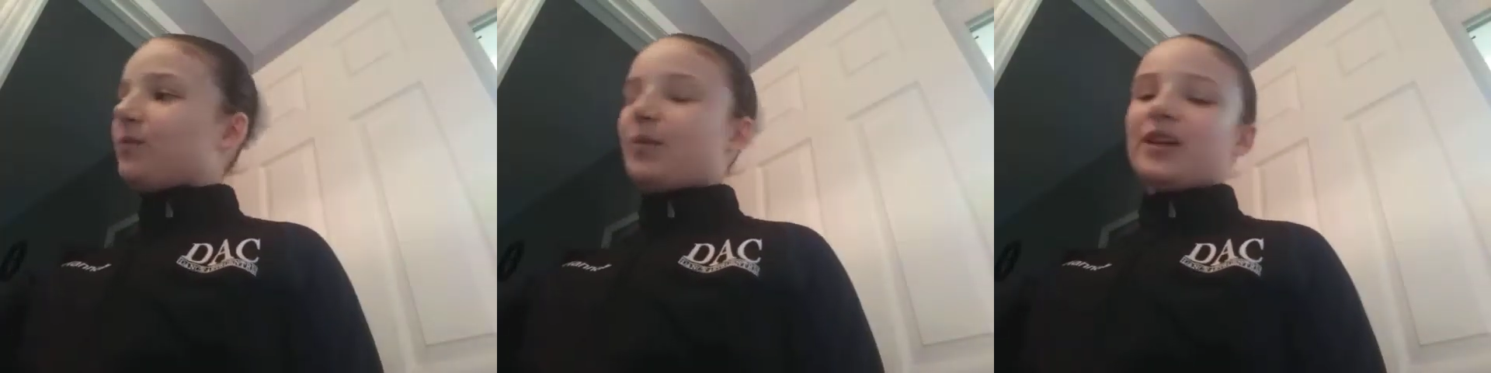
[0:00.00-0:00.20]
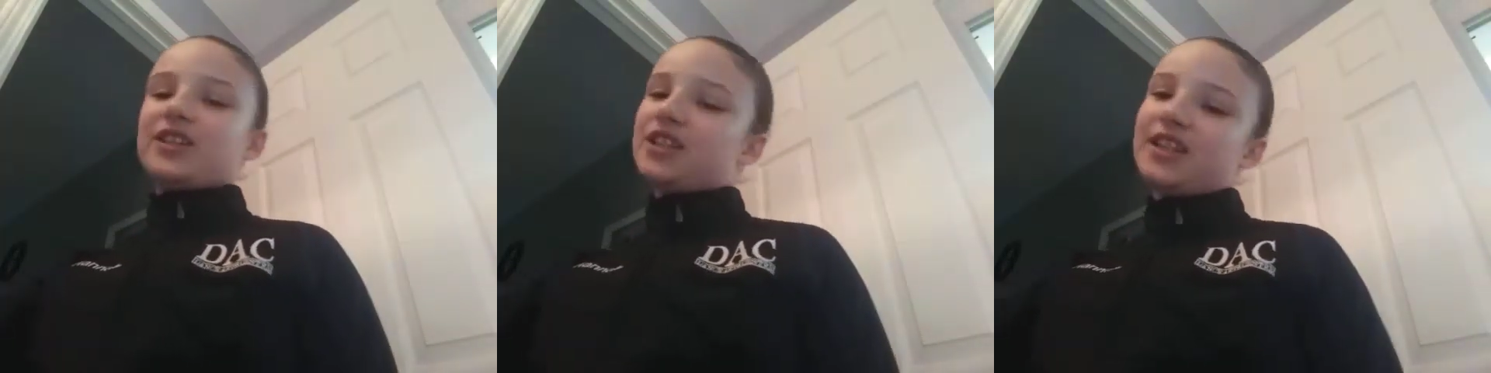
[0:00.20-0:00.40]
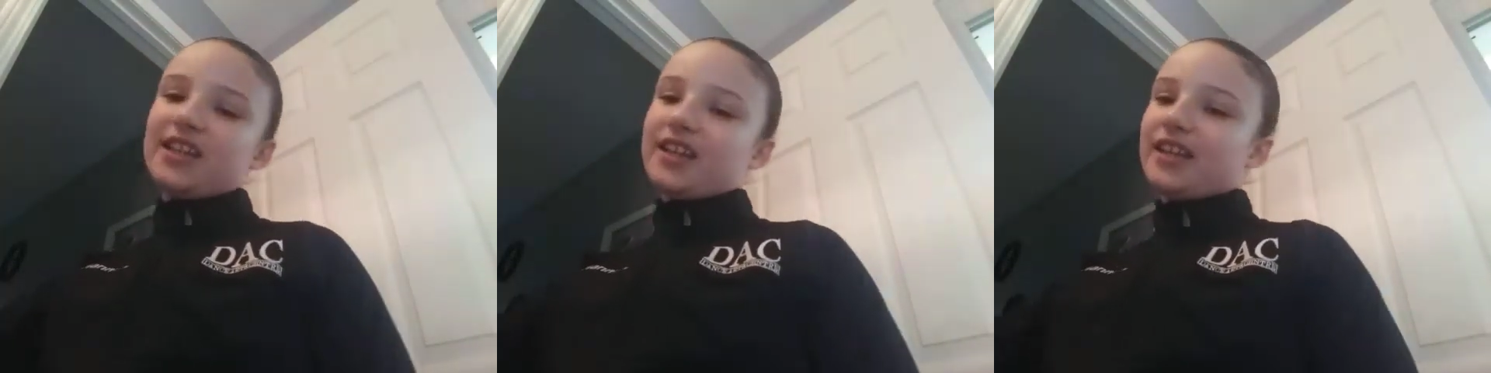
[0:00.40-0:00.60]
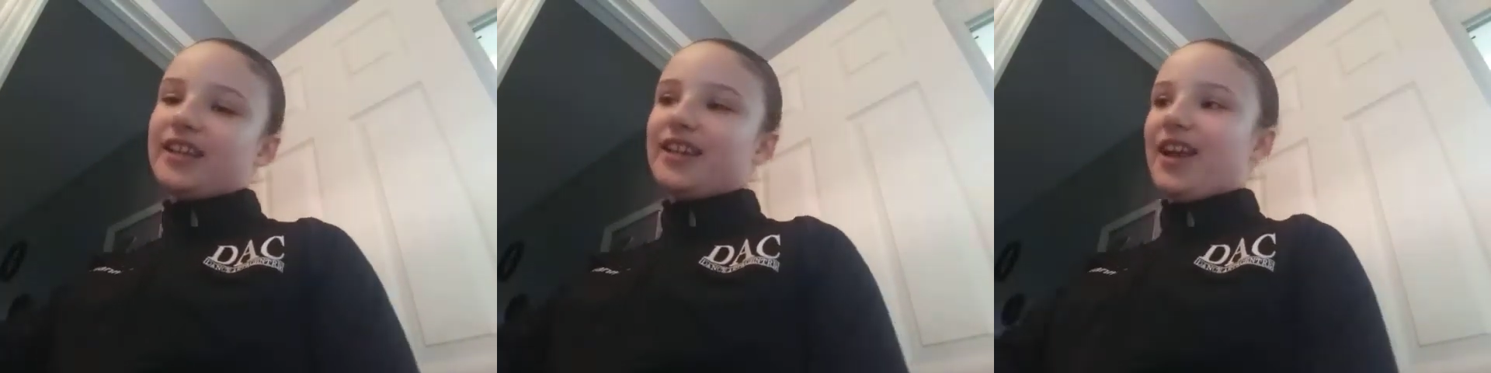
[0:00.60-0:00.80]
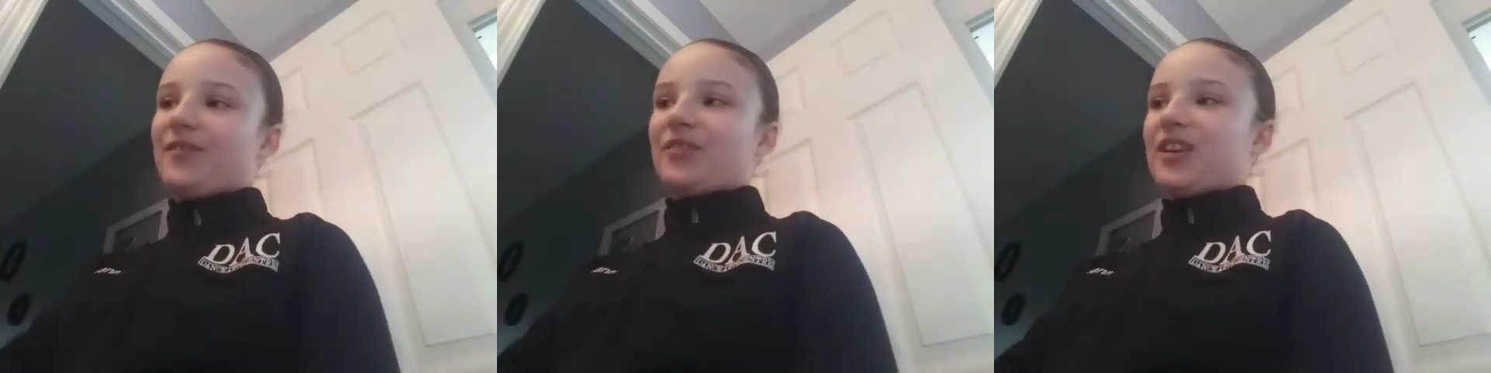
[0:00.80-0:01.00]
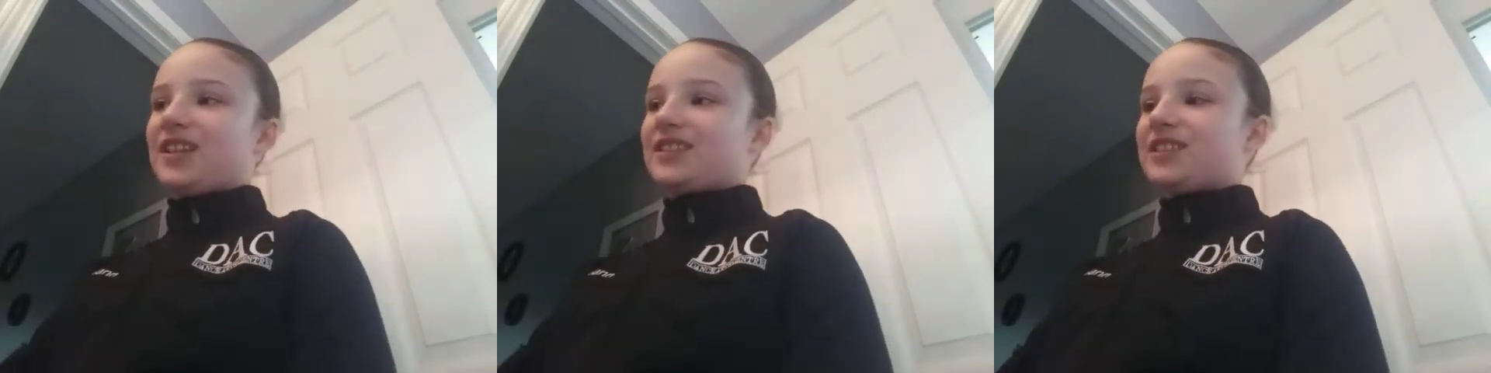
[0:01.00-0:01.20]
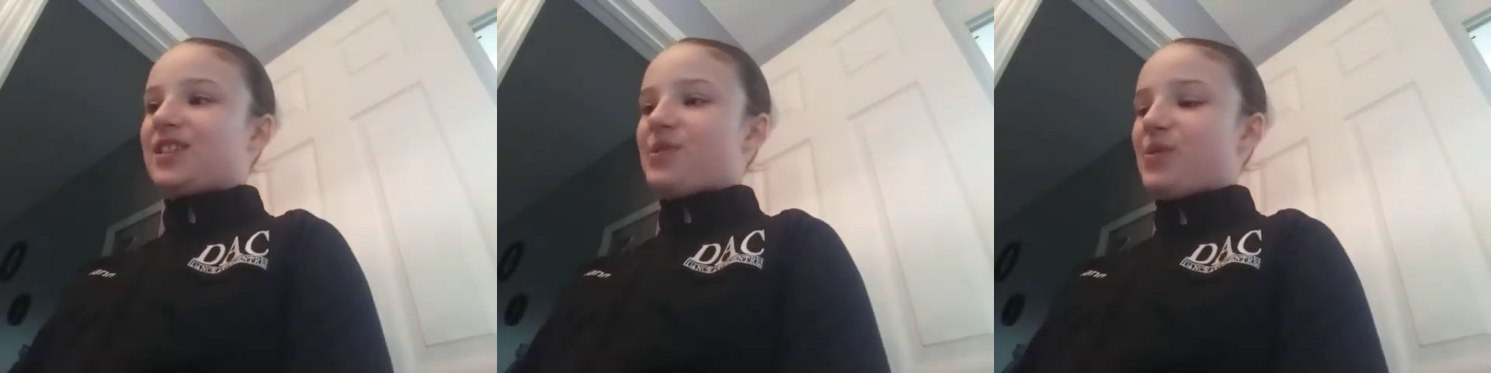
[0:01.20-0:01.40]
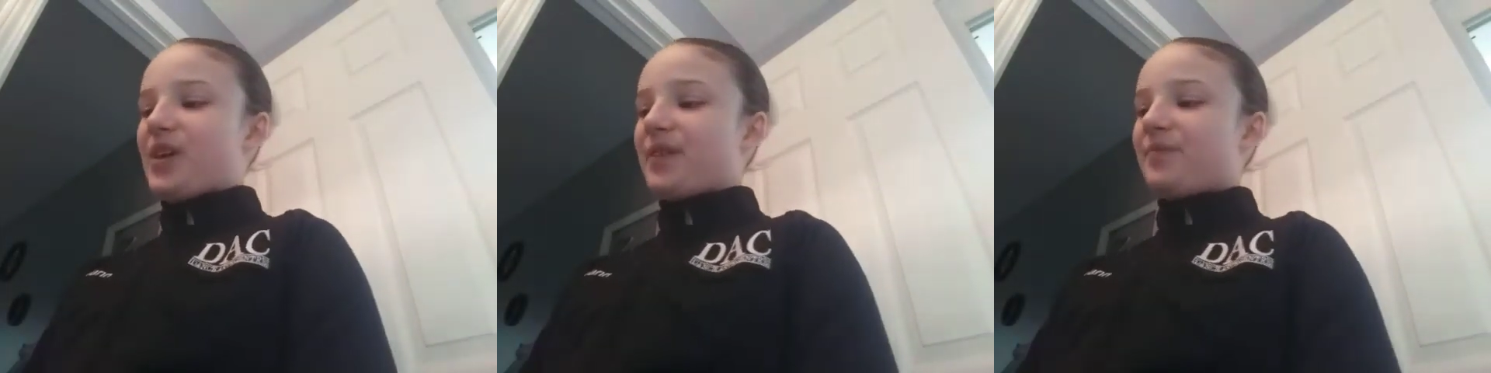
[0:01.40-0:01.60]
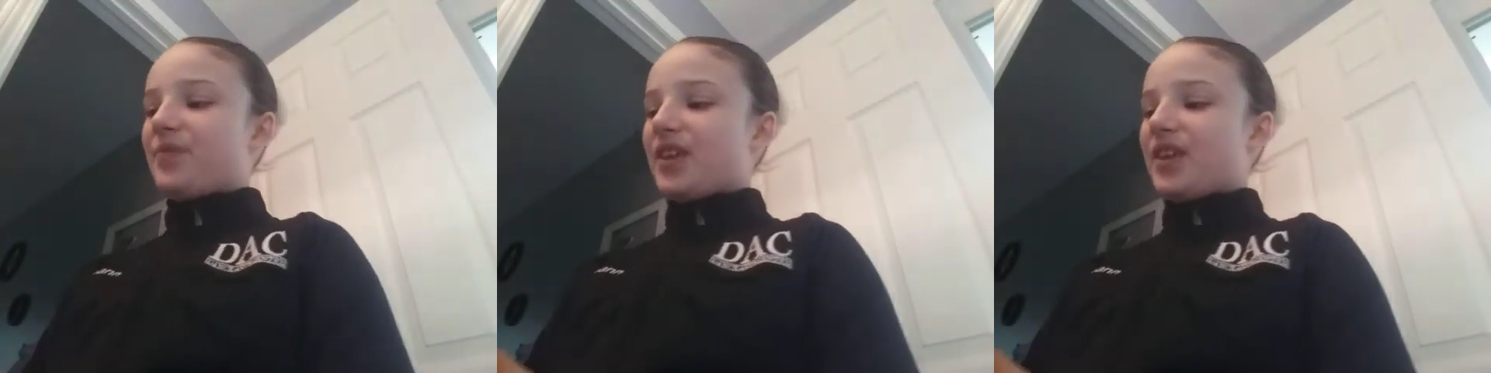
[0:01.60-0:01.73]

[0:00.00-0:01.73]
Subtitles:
But he never gets to it.